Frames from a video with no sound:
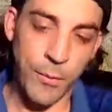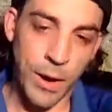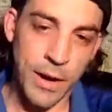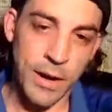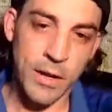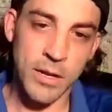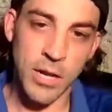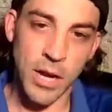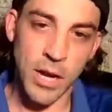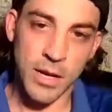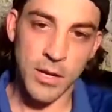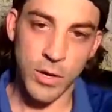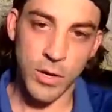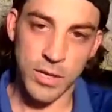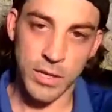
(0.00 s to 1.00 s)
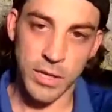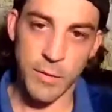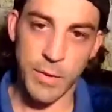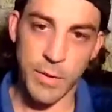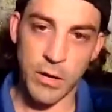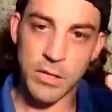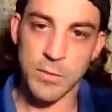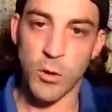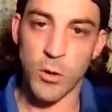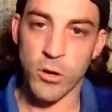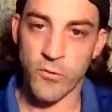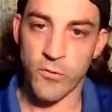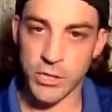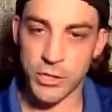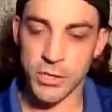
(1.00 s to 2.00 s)
Yeah.
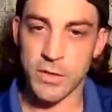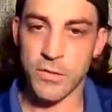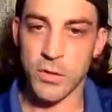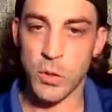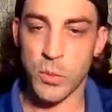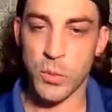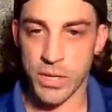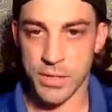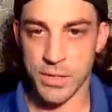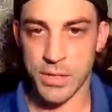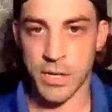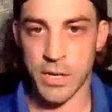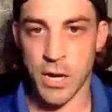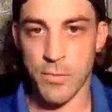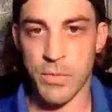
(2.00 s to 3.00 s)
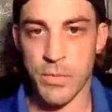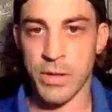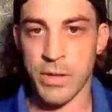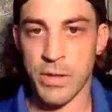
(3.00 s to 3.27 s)
Now, I wanted to talk